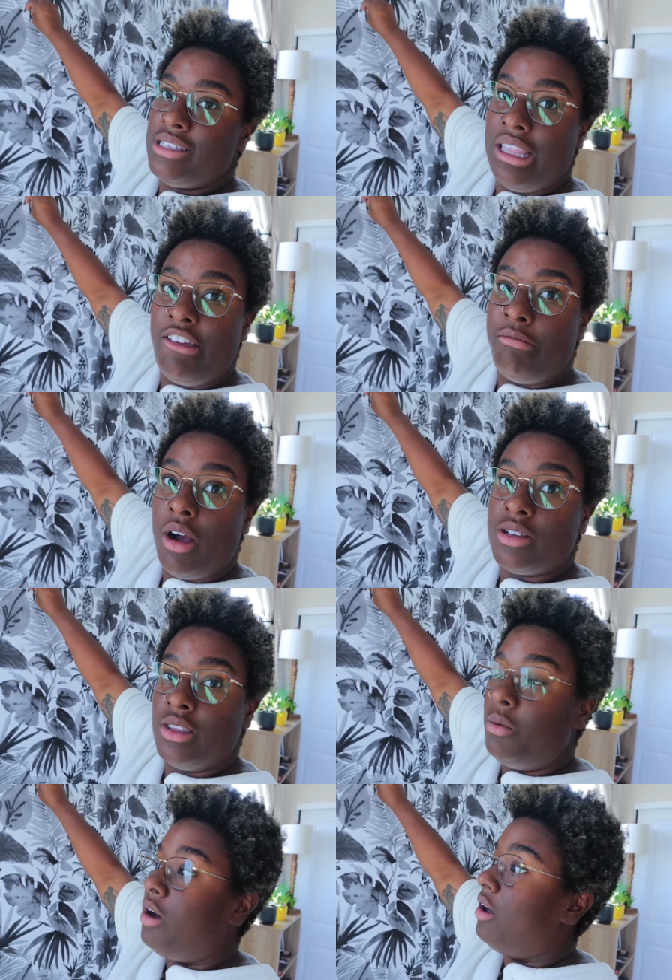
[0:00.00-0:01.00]
doesn't leave marks
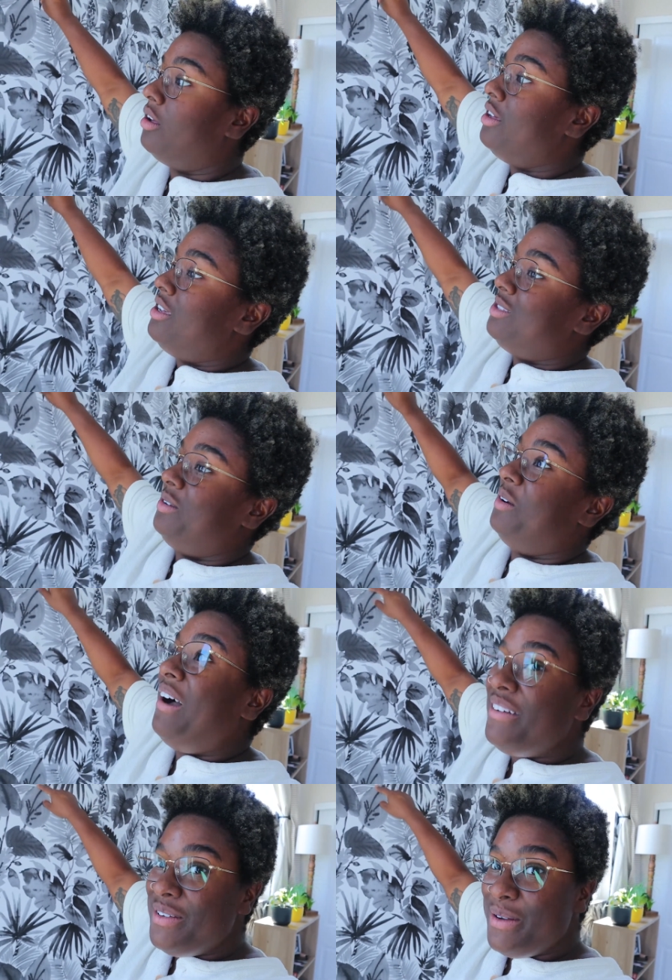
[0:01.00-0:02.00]
on the wall, so I don't
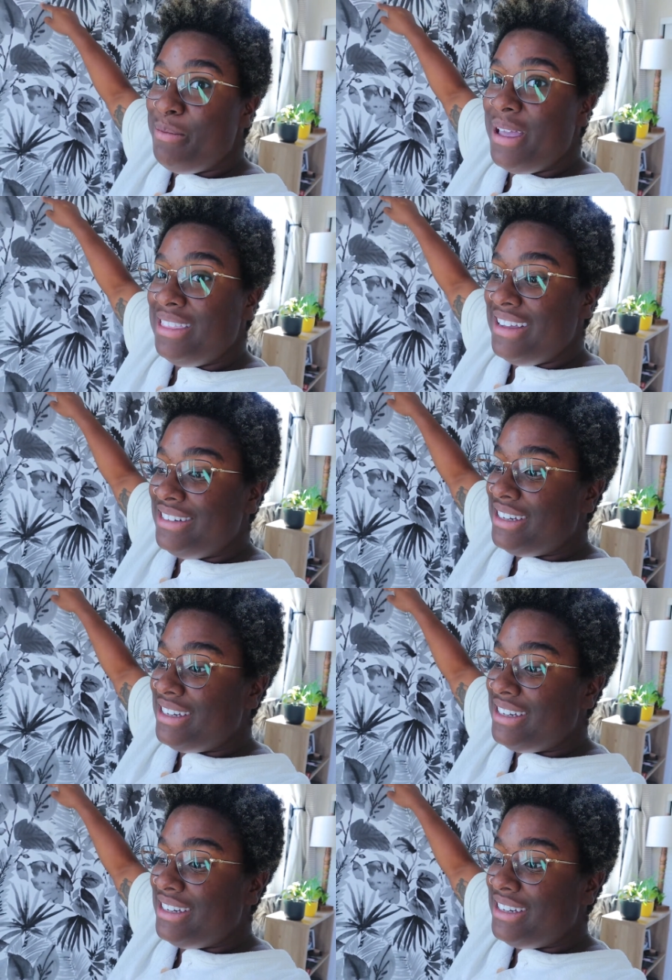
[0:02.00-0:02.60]
have to repaint the